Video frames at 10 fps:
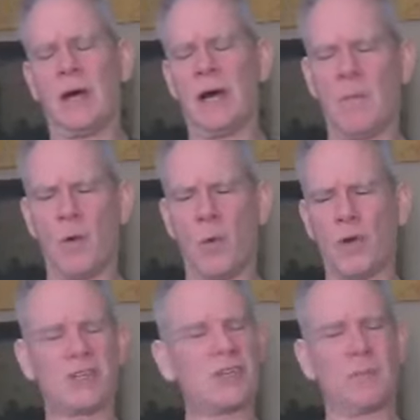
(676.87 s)

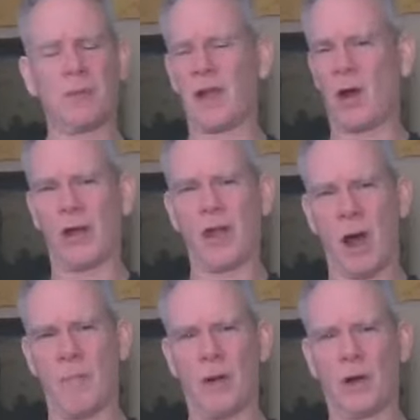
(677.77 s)
which simply are
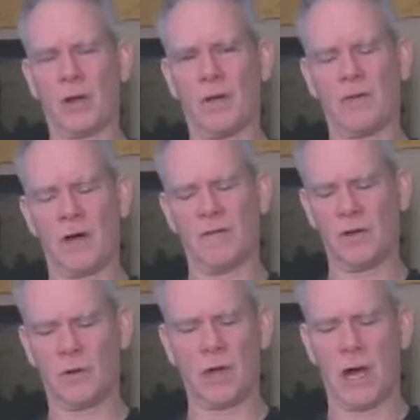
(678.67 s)
not part of
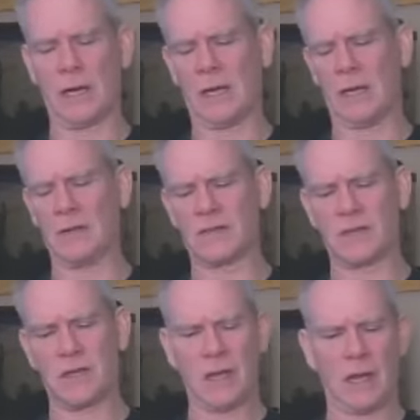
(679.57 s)
who God is.
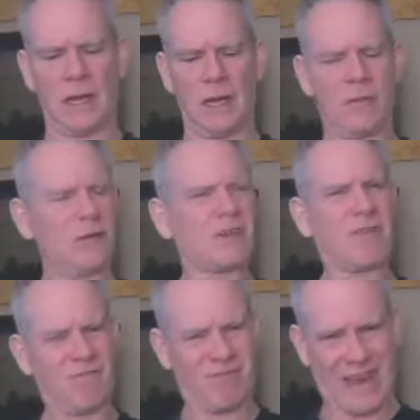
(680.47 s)
And there's a
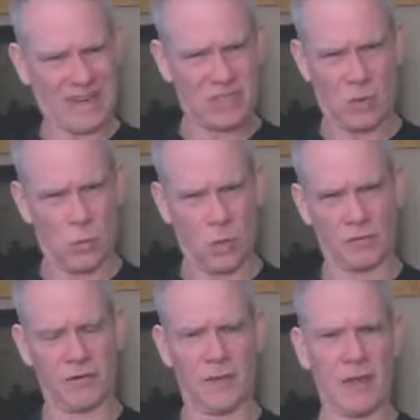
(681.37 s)
fancy
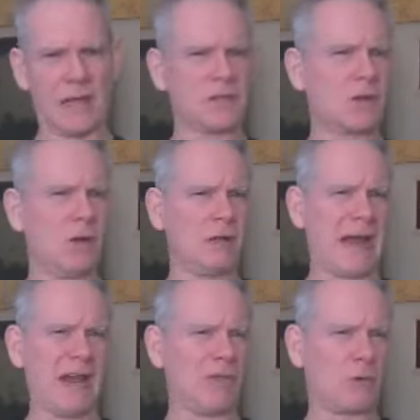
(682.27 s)
word for that. It's called
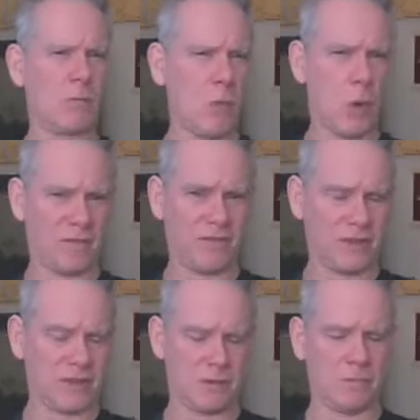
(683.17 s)

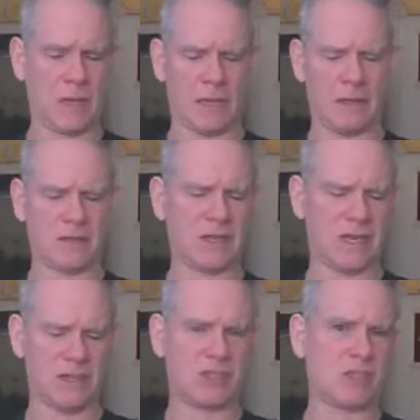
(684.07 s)
anthropomorphism, and
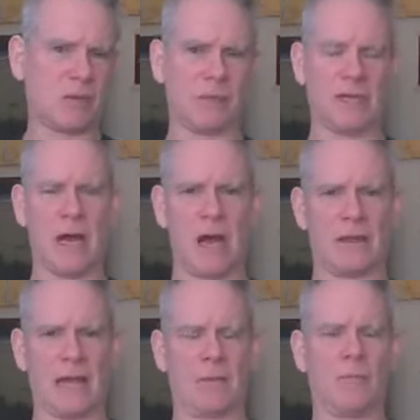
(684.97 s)
it's simply not
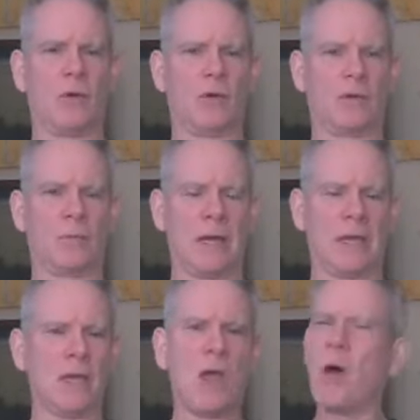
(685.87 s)
that important.
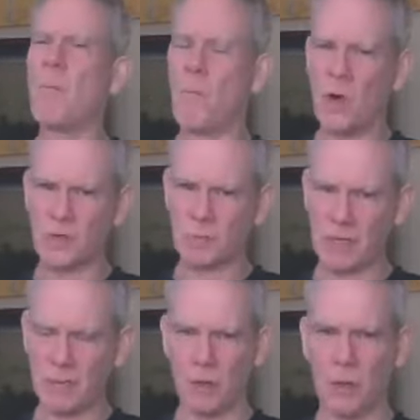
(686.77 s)
But most
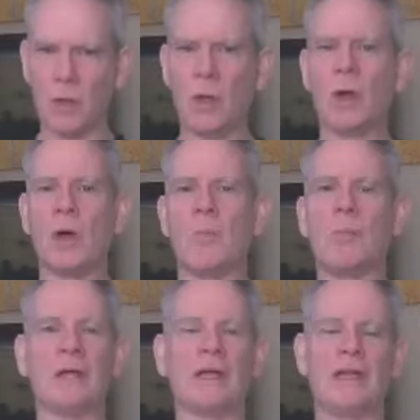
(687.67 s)
people
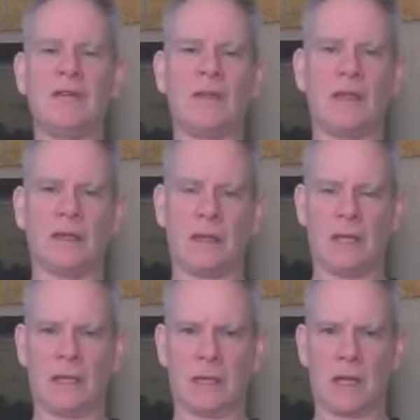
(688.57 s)
believe
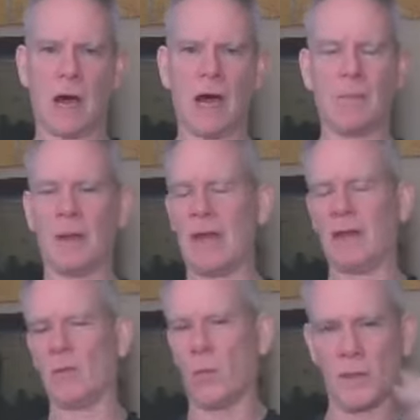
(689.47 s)
in God. But
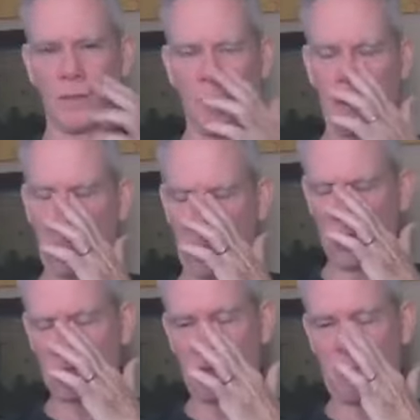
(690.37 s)
and what
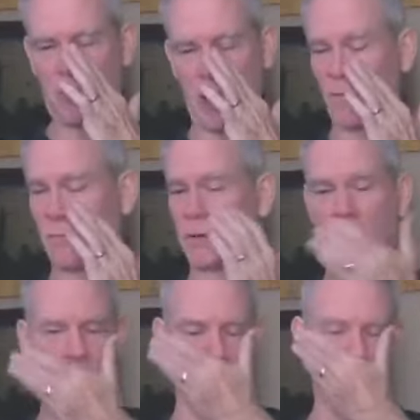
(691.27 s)
most people have a
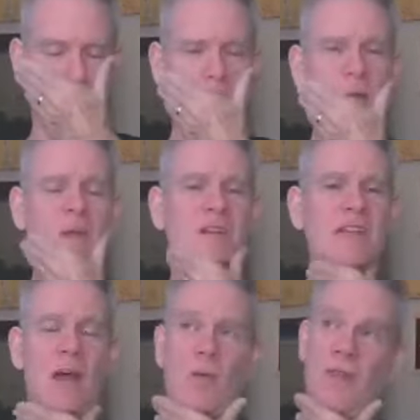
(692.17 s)
problem with is
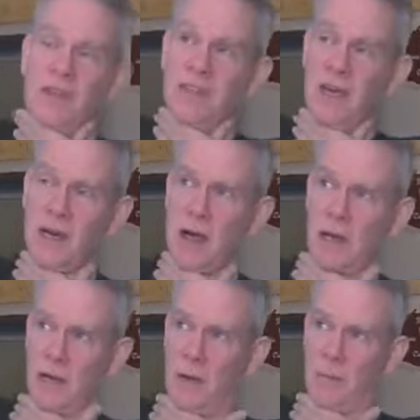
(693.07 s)
that when they set
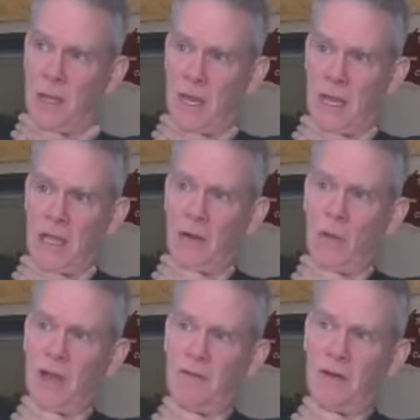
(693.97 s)
God up in a
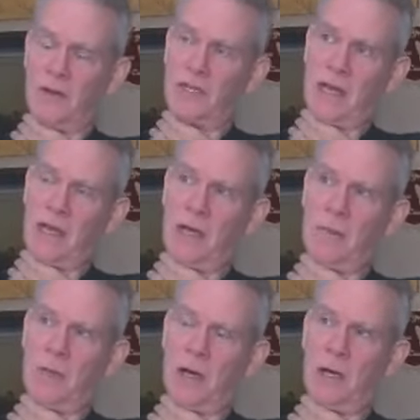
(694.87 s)
way of understanding
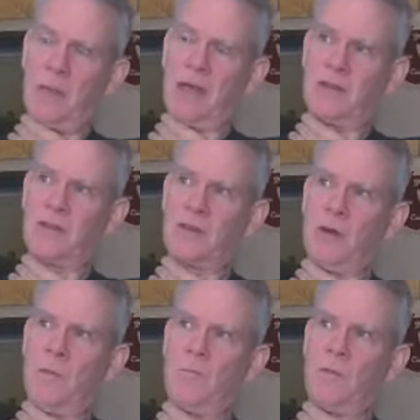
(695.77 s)
him on a
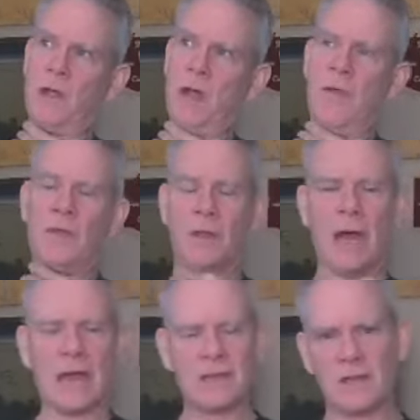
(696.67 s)
pedestal, the
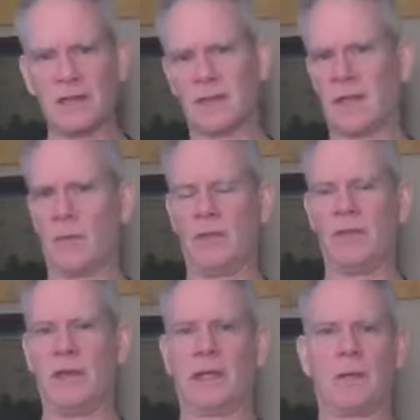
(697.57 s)
last thing that they would
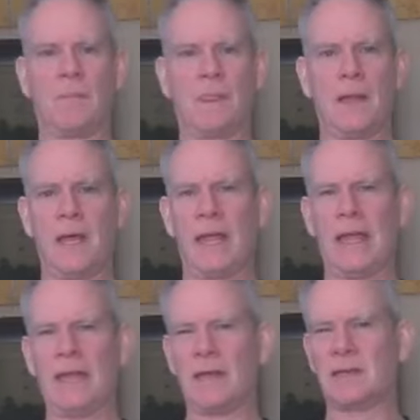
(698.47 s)
think
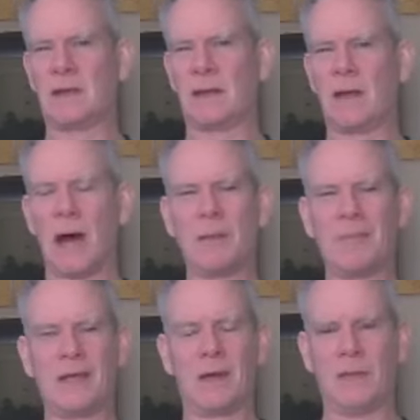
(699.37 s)
is God
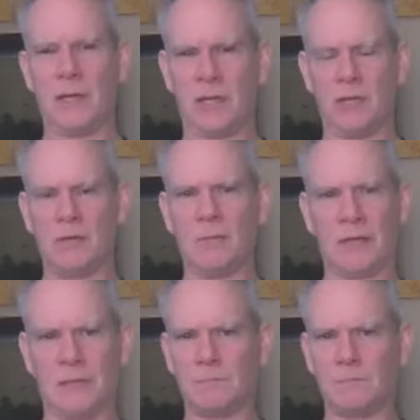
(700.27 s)
becoming a human being